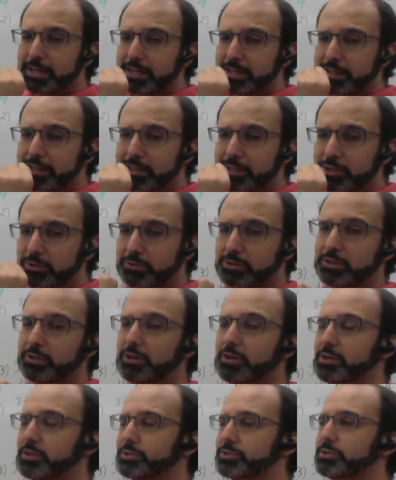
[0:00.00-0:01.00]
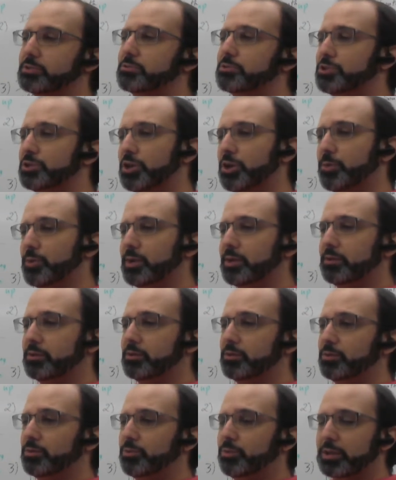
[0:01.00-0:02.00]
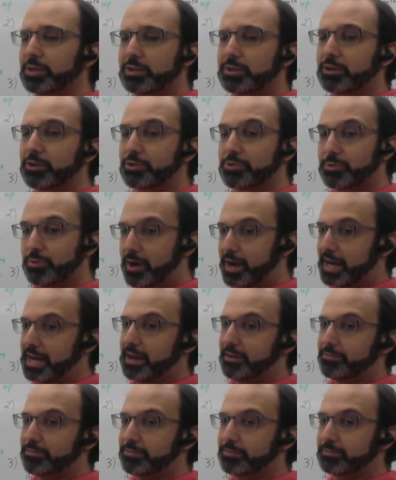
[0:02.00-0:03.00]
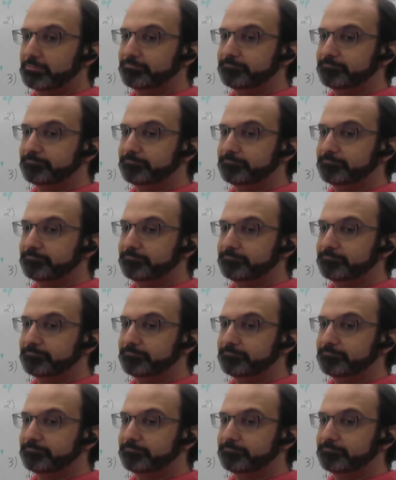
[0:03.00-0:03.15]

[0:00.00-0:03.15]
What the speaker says: And you can also show it with a graph.